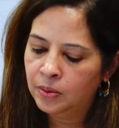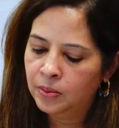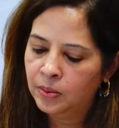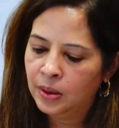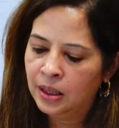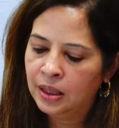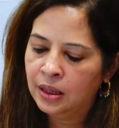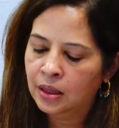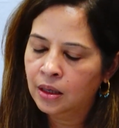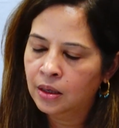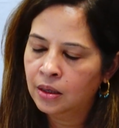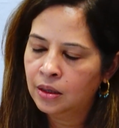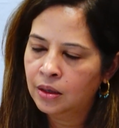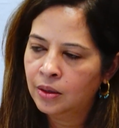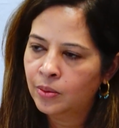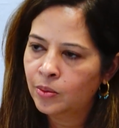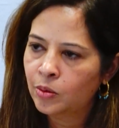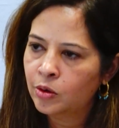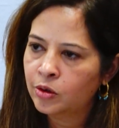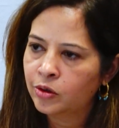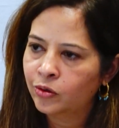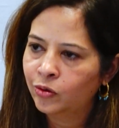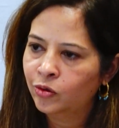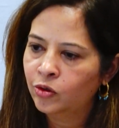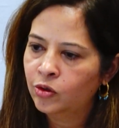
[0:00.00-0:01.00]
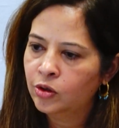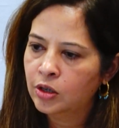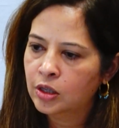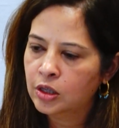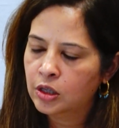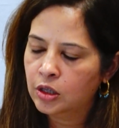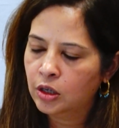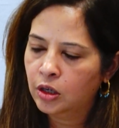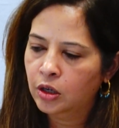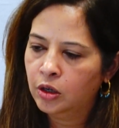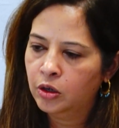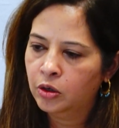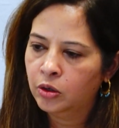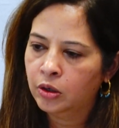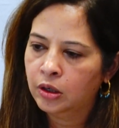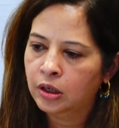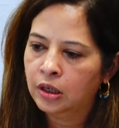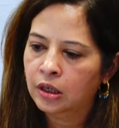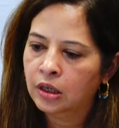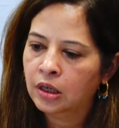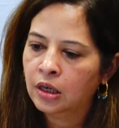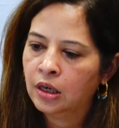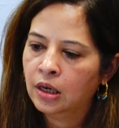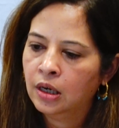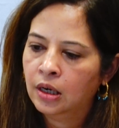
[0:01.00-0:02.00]
in the most food
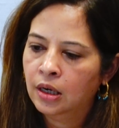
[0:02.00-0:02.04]
insecure